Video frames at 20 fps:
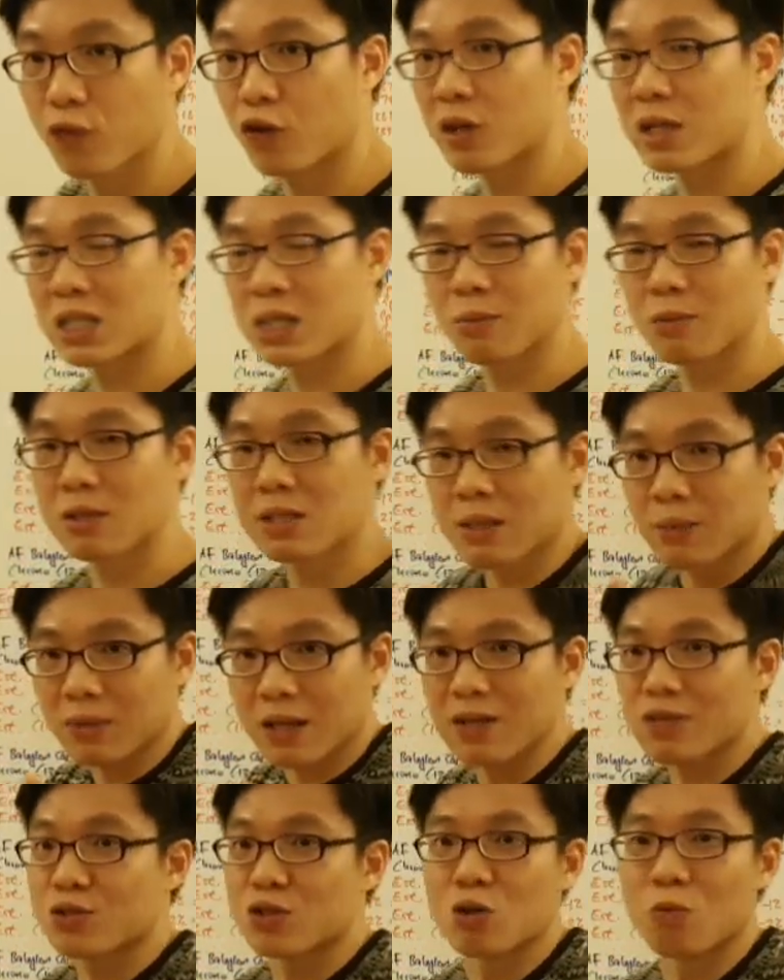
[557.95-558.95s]
For example,
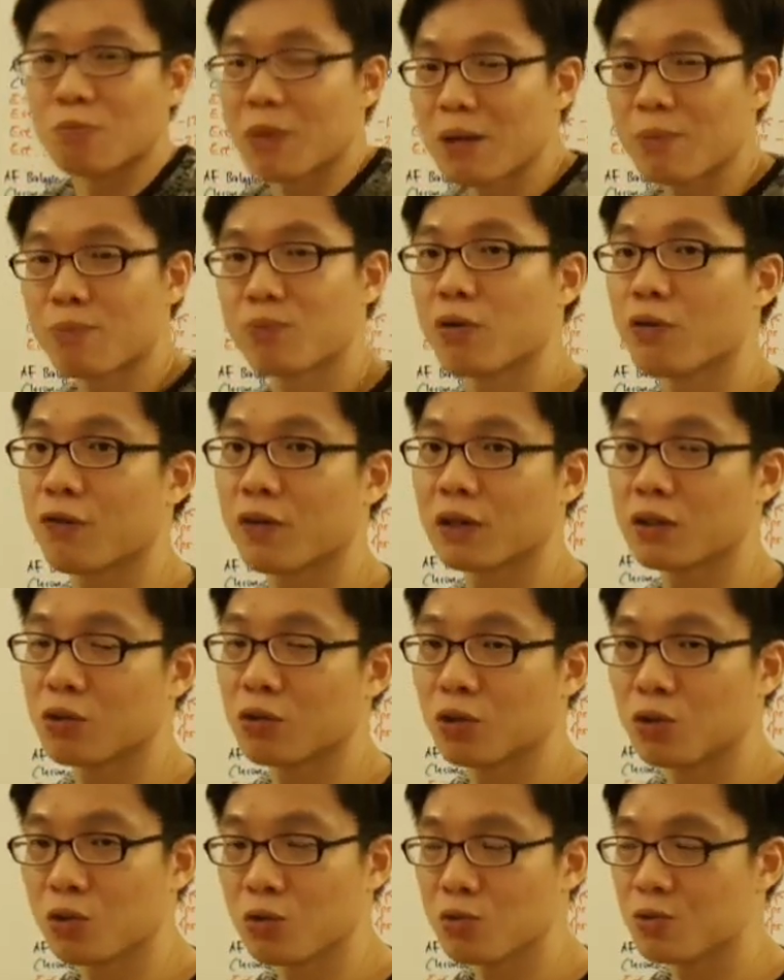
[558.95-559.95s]
sometimes you may prefer
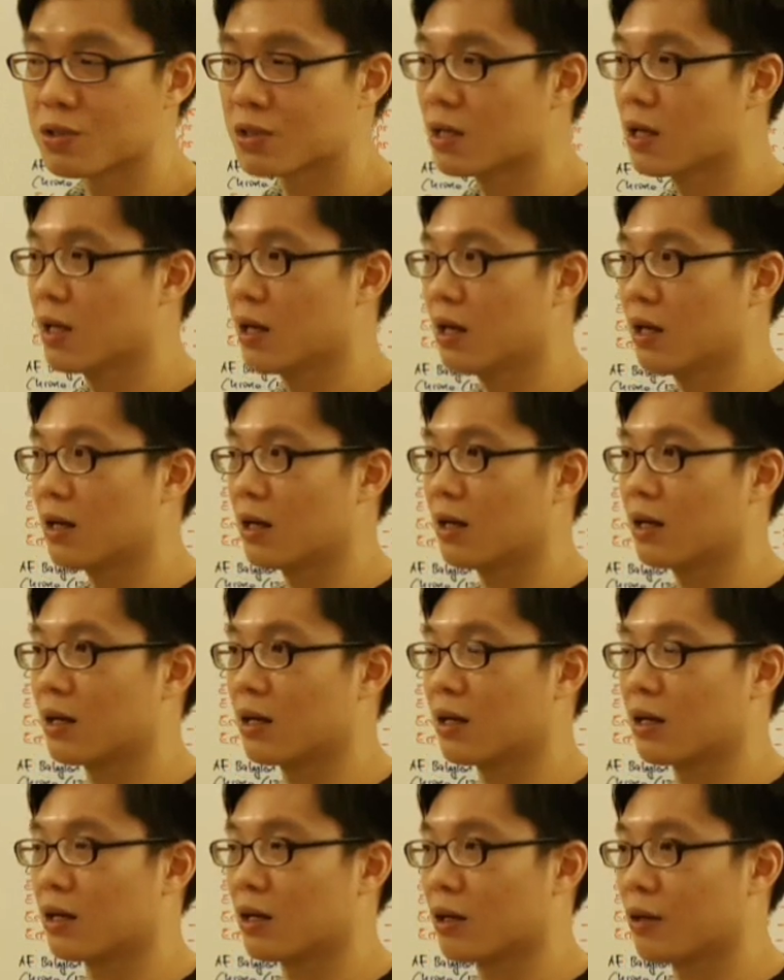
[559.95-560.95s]
to use
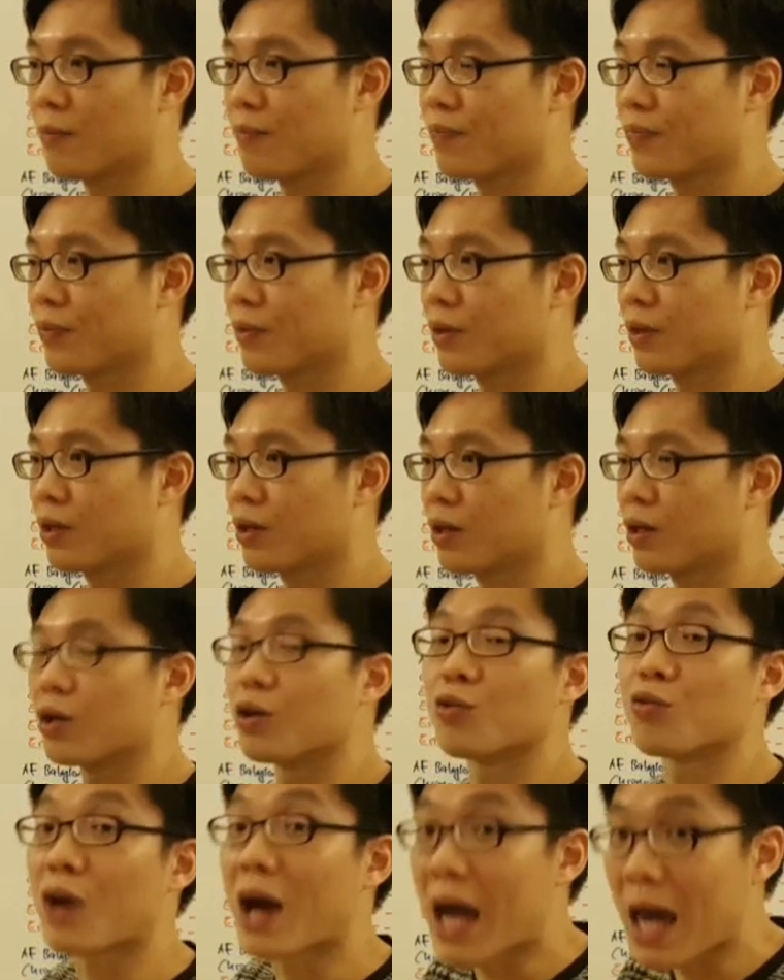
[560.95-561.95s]

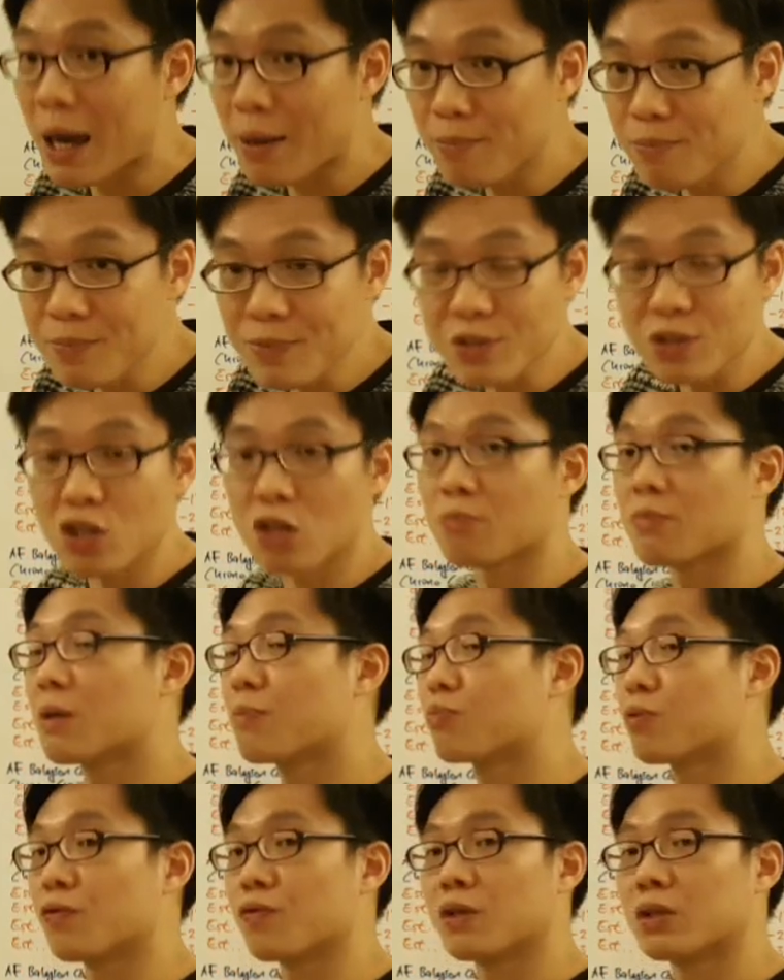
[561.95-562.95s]
grams, you
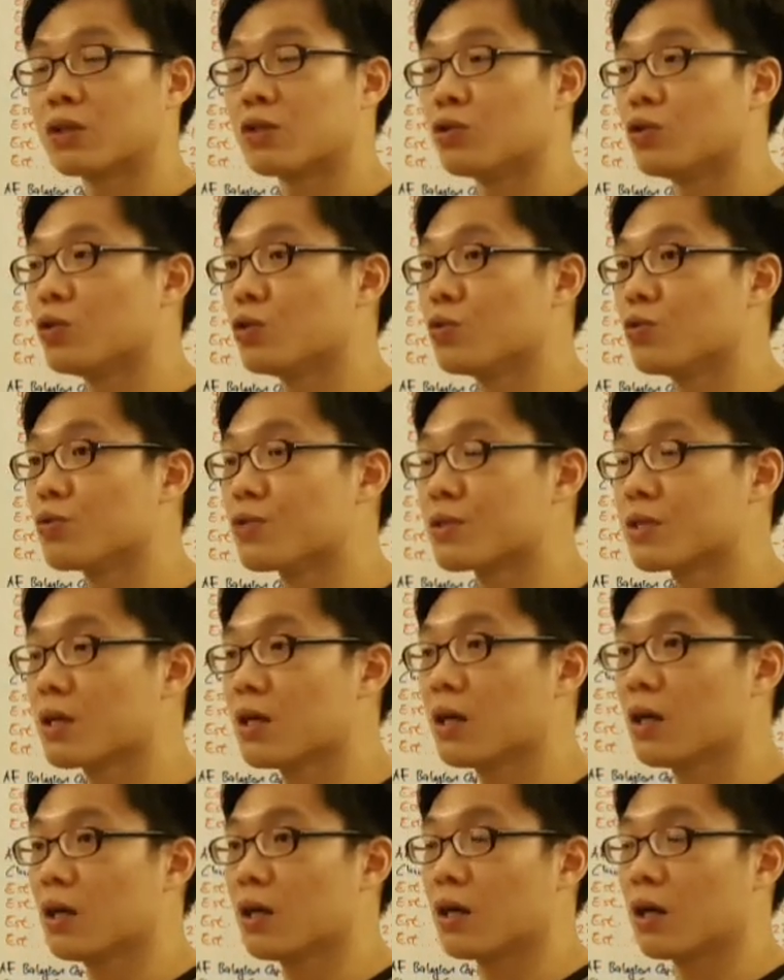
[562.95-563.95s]
may prefer to use